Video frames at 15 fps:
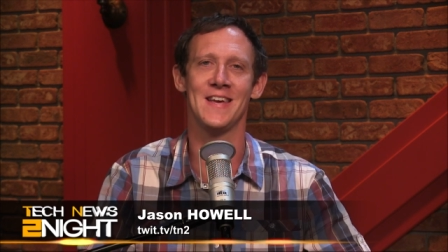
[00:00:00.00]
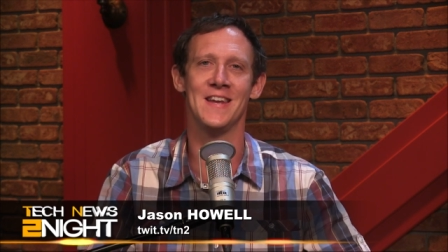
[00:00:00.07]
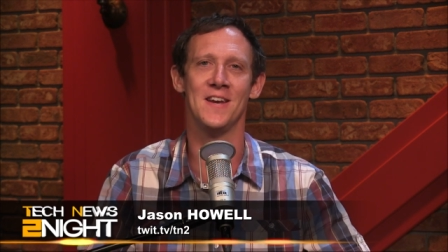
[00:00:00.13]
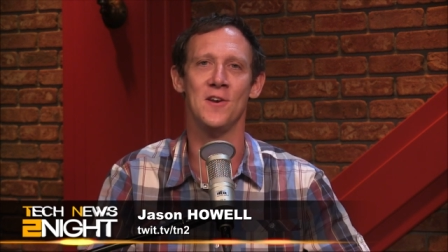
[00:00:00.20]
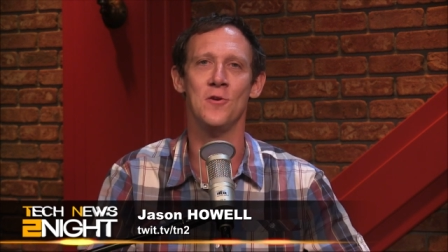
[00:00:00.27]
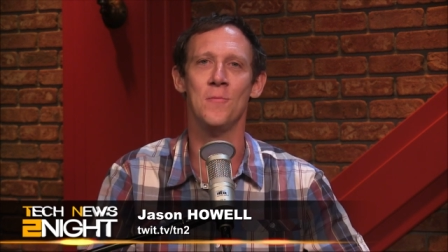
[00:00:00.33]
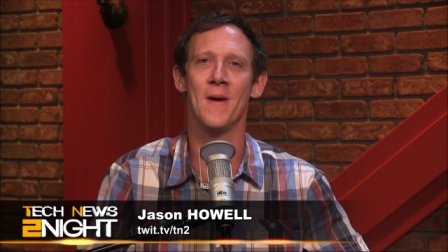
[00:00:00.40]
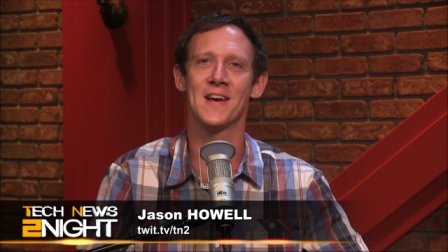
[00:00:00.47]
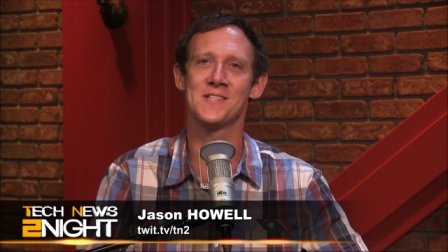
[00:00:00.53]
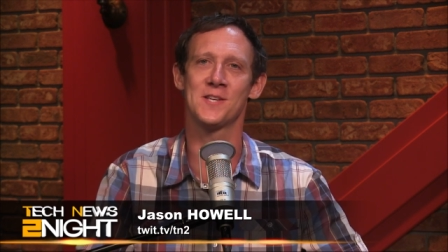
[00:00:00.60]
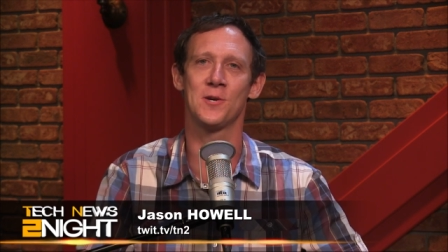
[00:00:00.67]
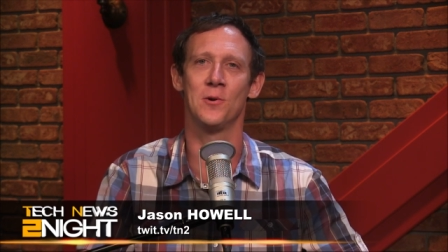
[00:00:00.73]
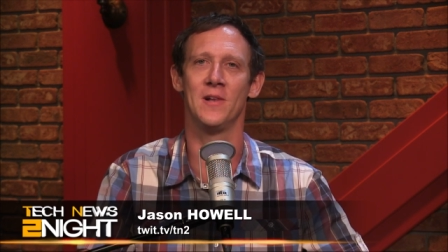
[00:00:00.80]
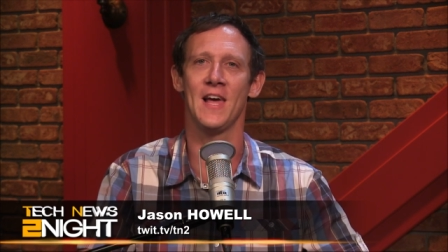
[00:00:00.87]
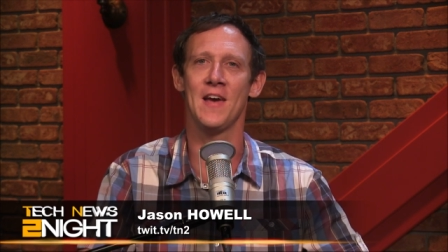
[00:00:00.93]
in a New
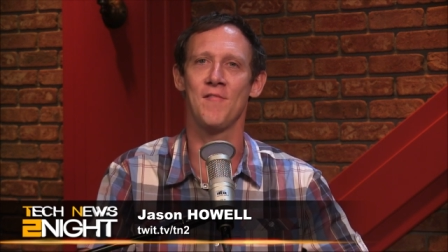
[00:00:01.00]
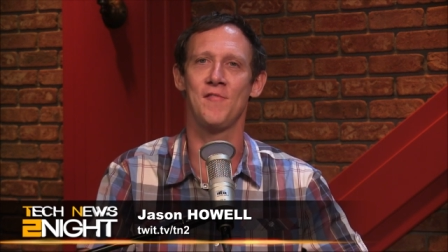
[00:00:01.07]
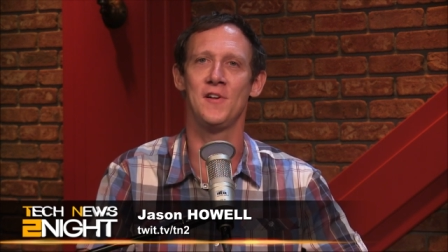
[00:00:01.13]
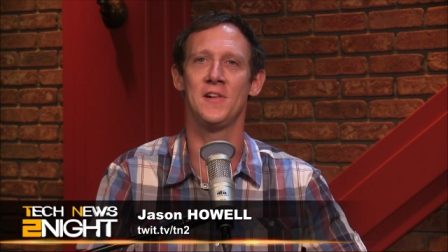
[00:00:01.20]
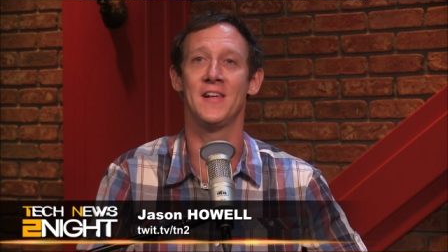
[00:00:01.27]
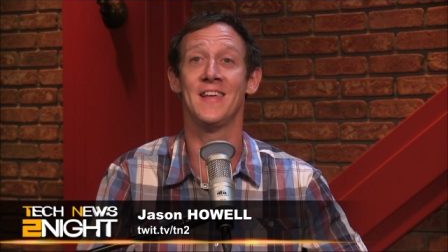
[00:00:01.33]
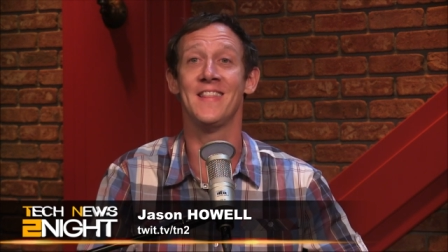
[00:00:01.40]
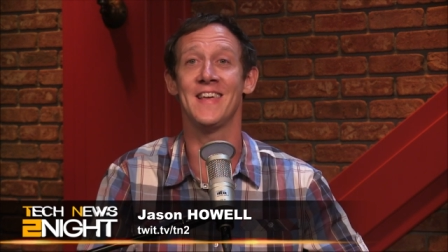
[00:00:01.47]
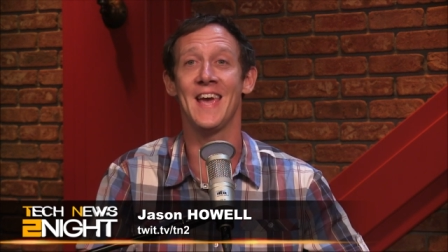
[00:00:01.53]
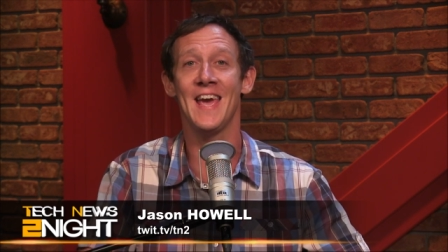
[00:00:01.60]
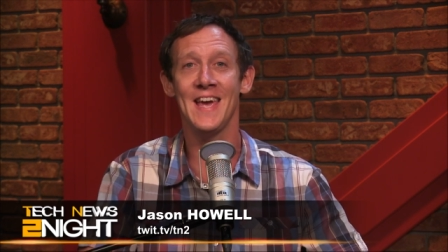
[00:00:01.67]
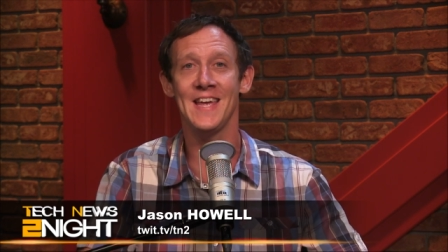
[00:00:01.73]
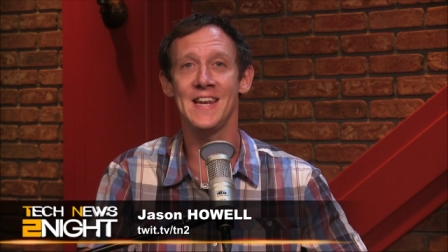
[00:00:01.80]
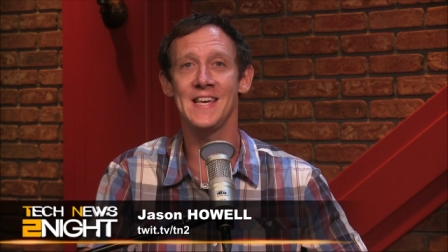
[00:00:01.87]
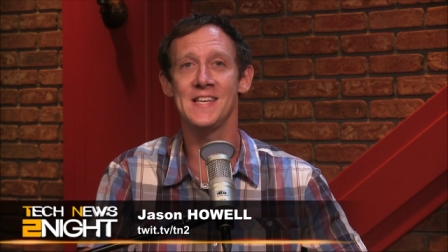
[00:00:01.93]
Mexico landfill in the
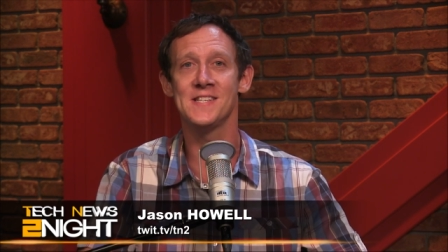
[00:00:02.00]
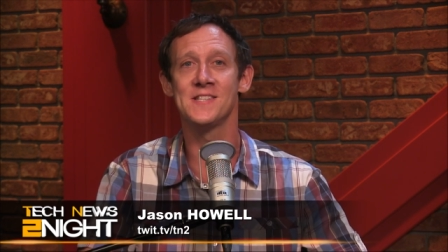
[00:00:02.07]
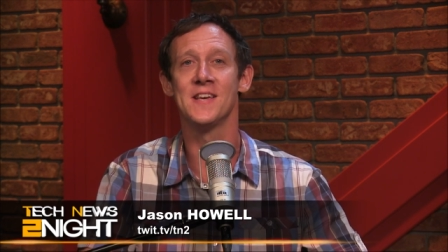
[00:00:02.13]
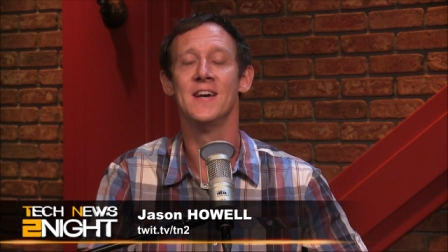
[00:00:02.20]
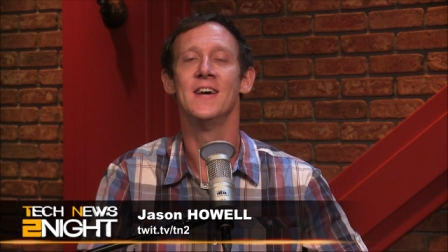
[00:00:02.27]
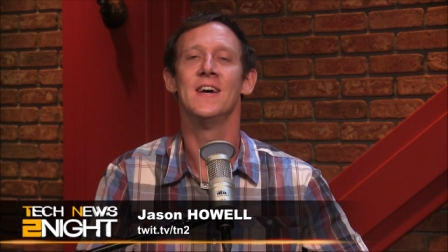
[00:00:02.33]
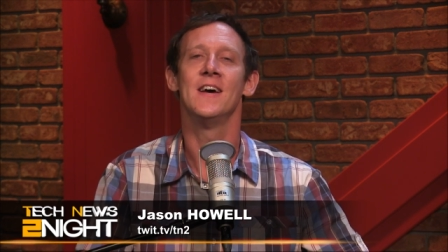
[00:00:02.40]
80s,